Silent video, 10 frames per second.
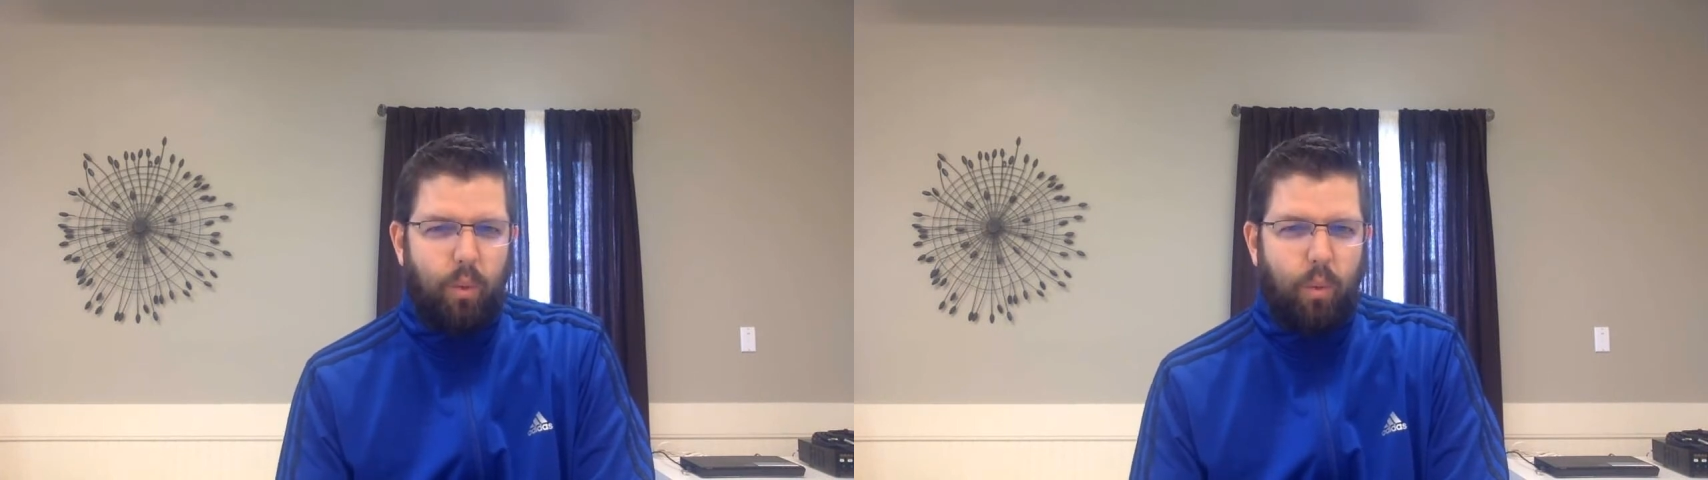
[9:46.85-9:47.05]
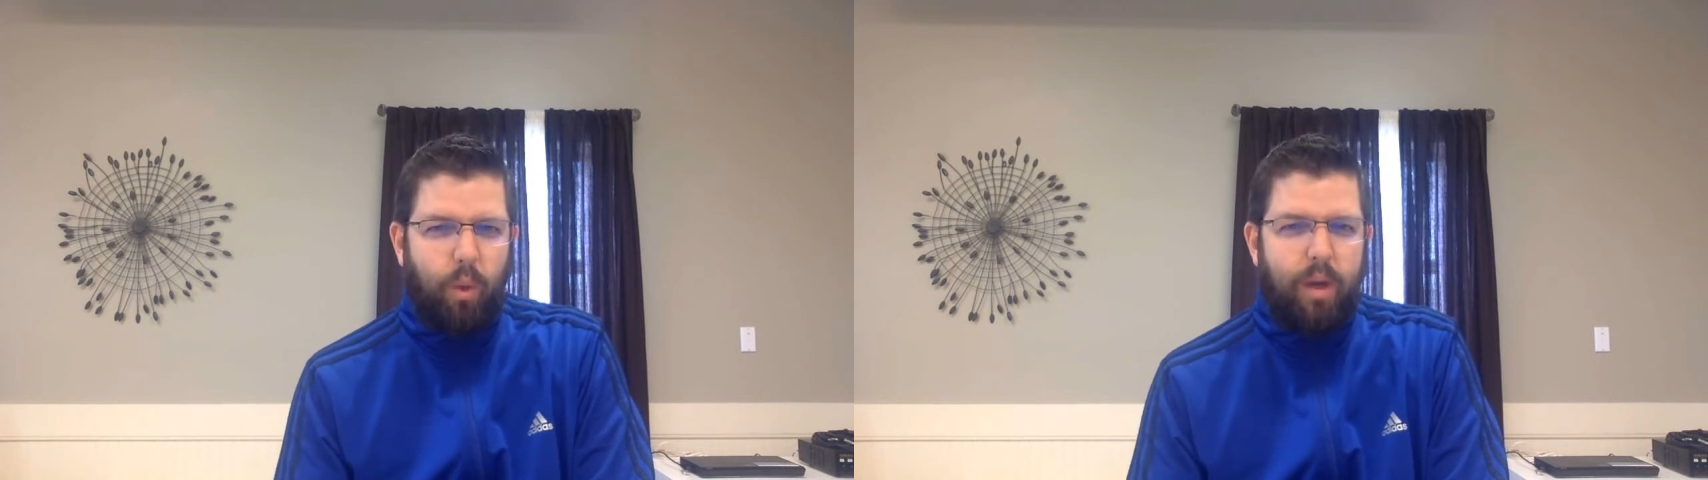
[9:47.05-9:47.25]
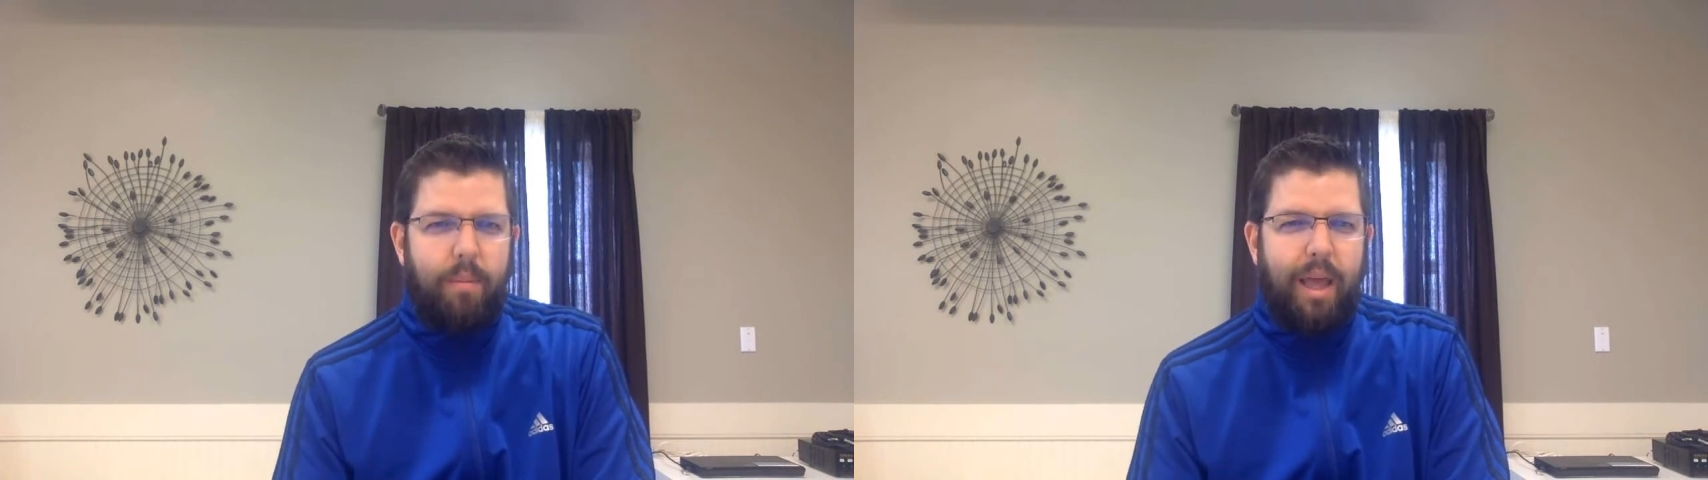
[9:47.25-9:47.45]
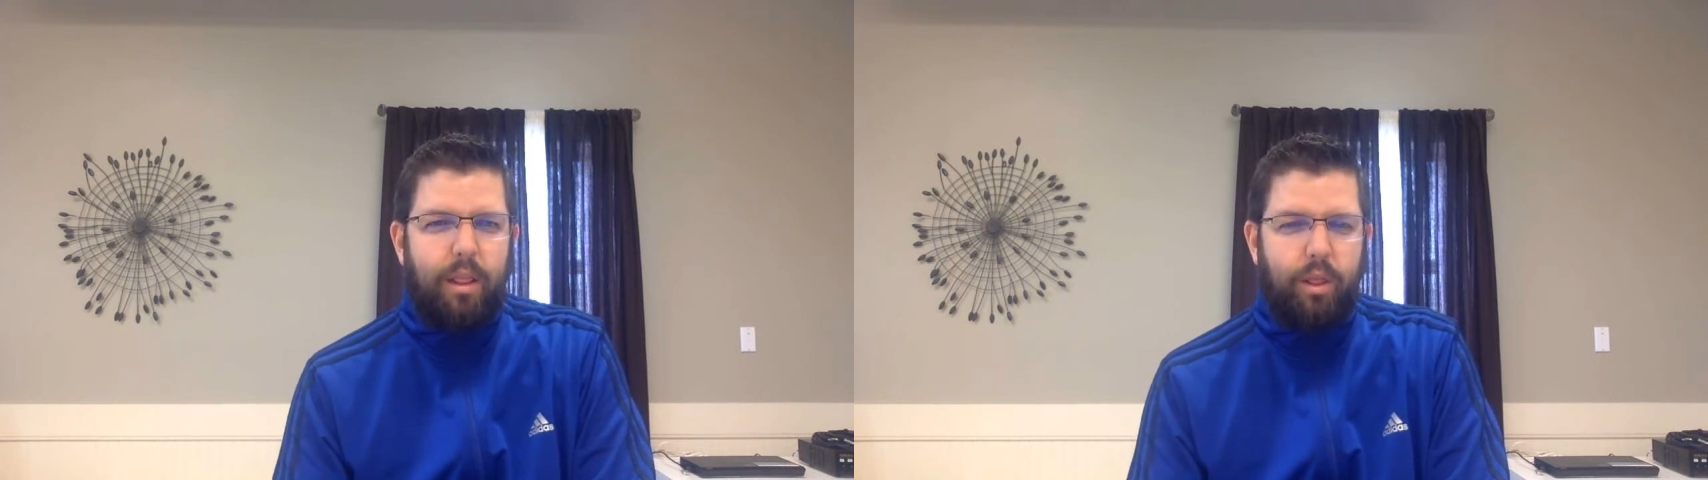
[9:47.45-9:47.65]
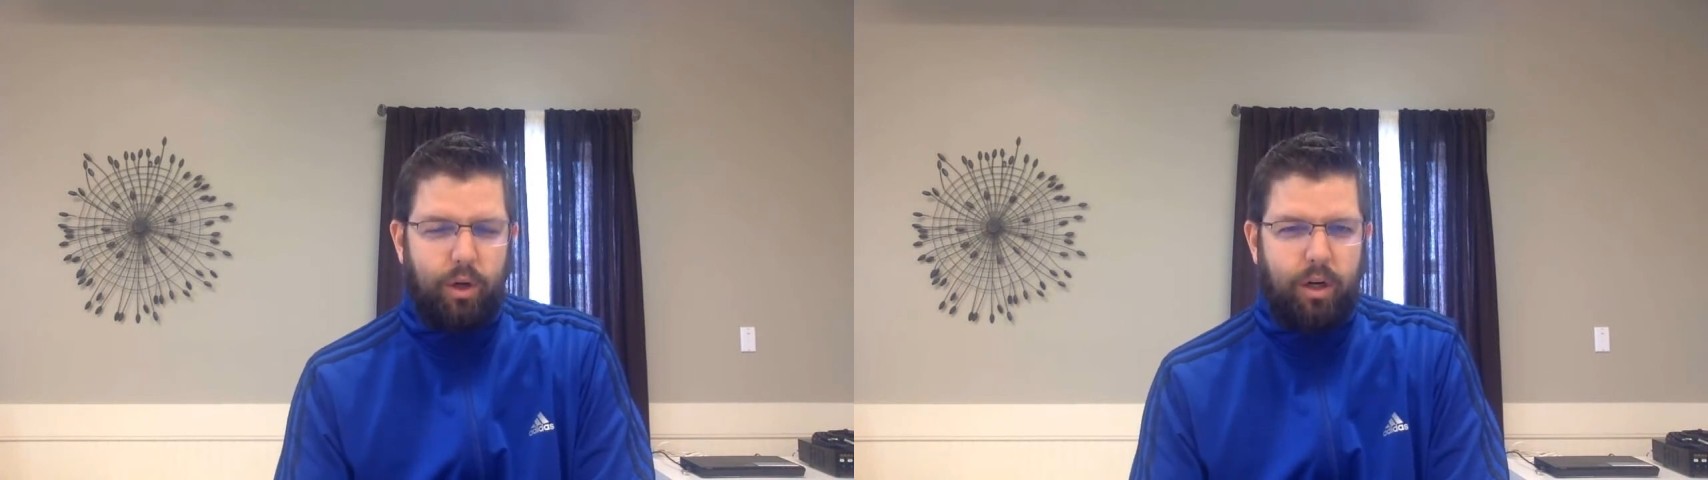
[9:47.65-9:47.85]
what am I
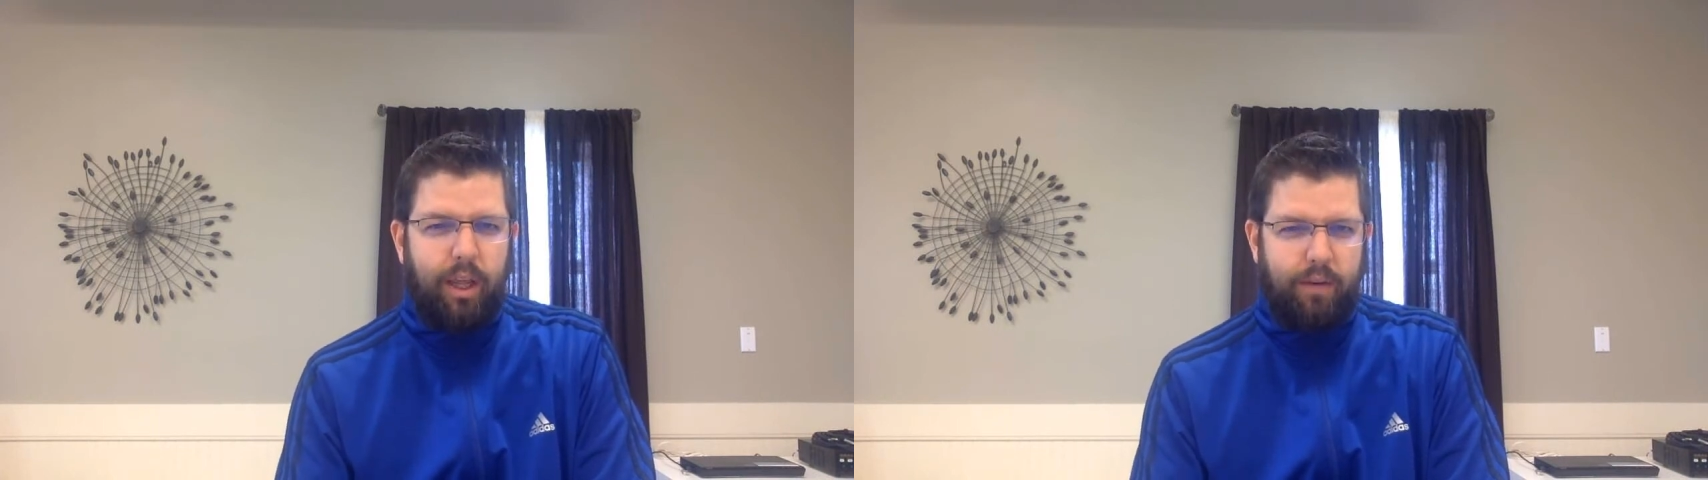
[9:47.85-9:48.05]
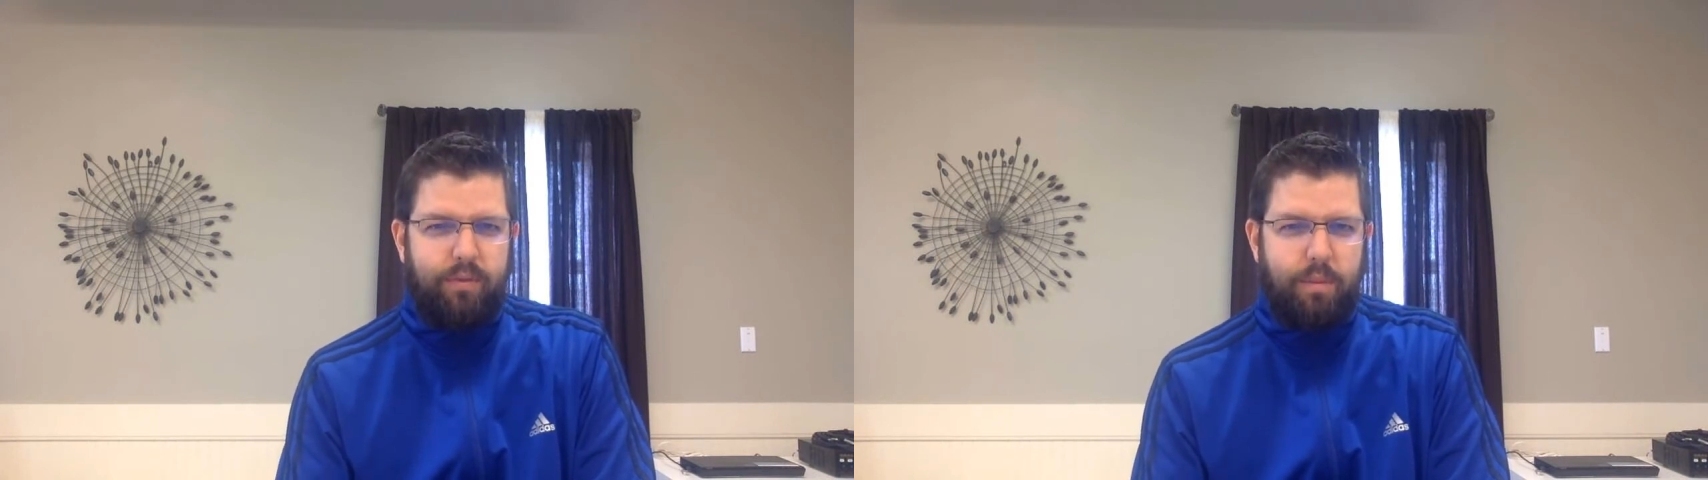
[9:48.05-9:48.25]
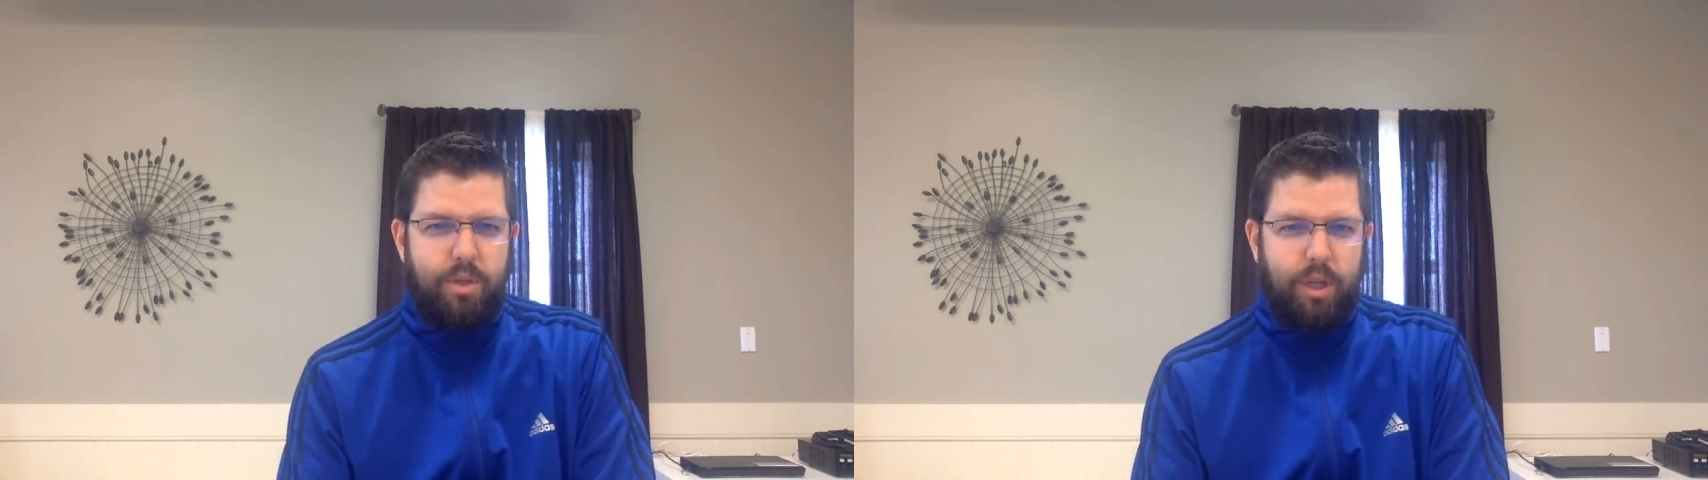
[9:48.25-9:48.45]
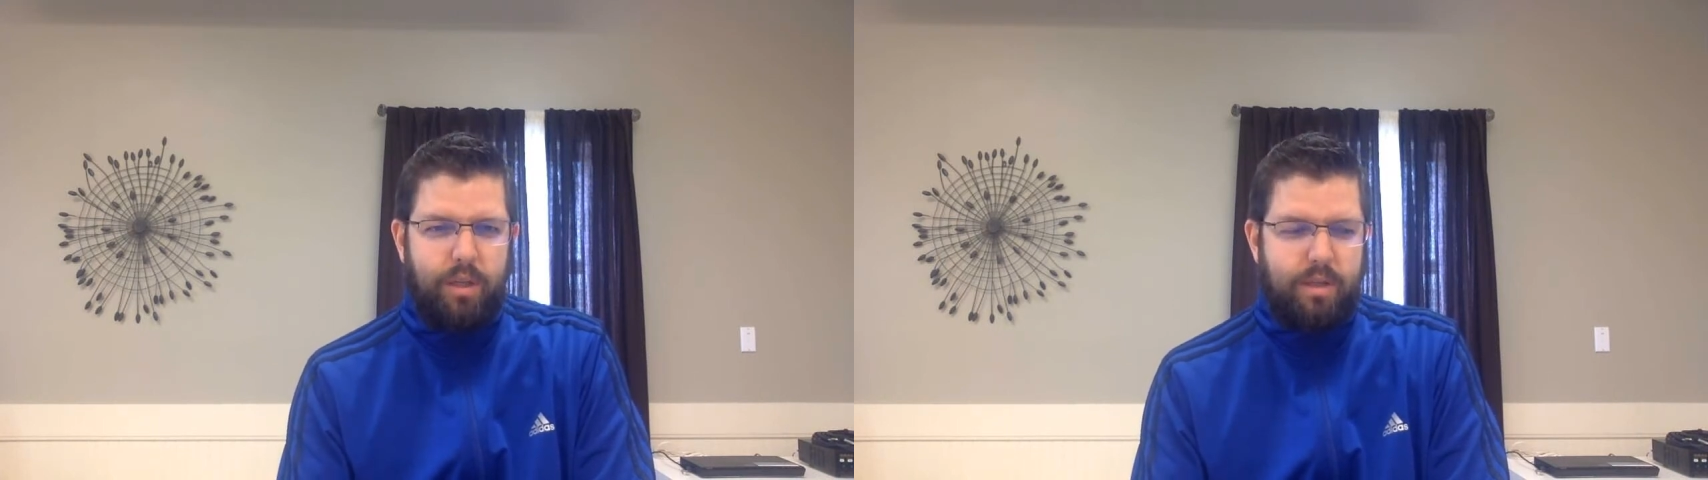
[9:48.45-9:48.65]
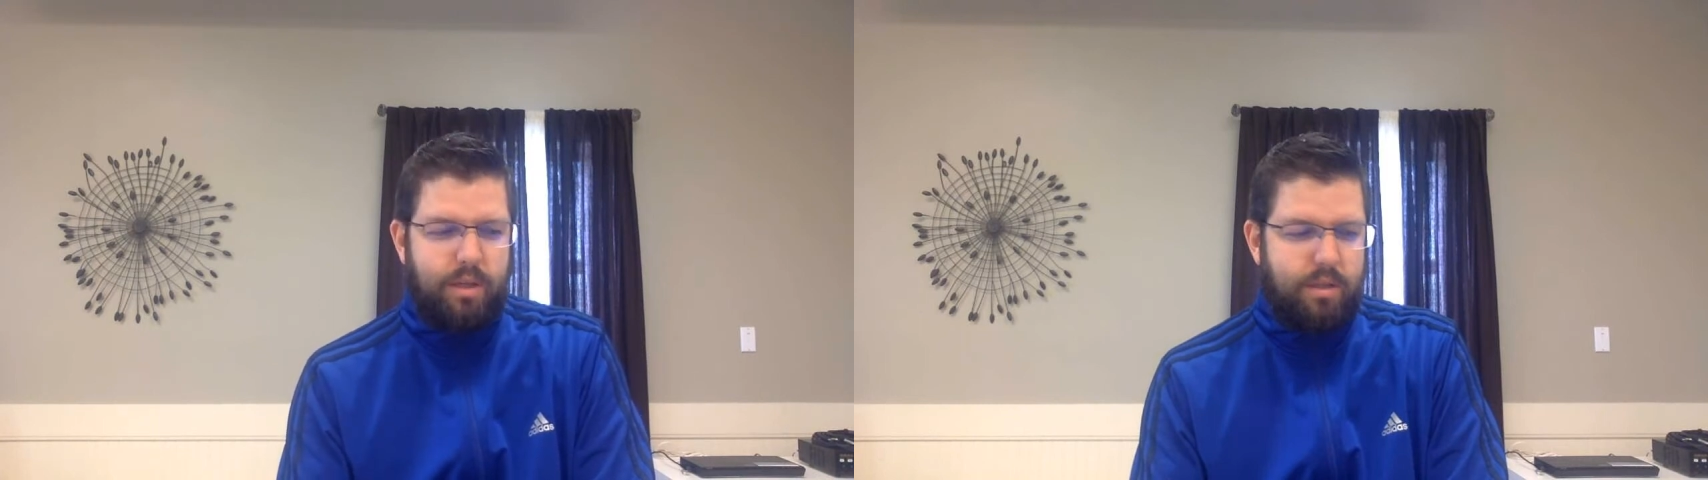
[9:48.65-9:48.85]
learning from
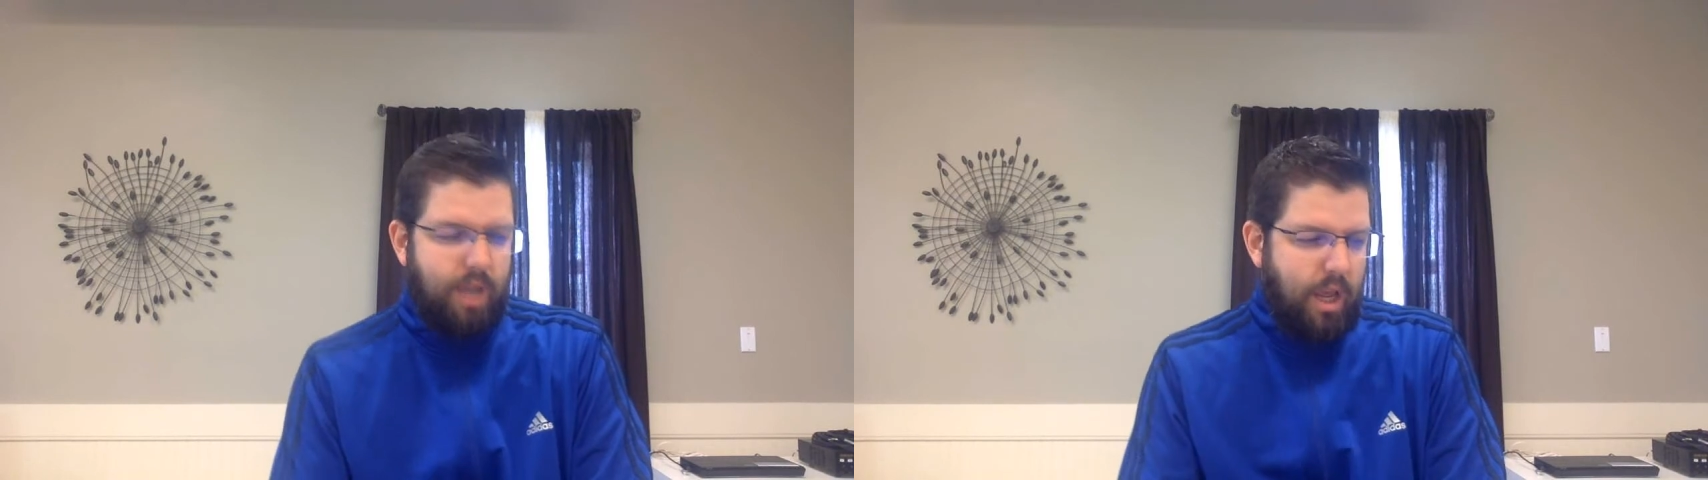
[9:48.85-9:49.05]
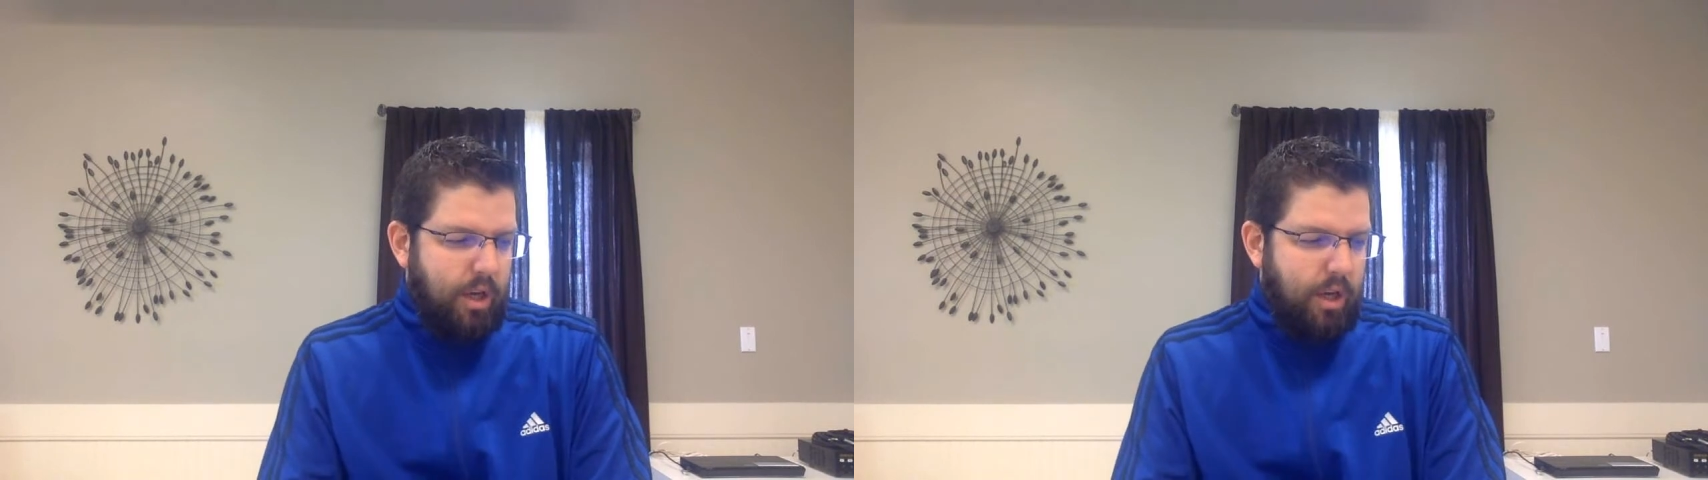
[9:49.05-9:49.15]
Jesus?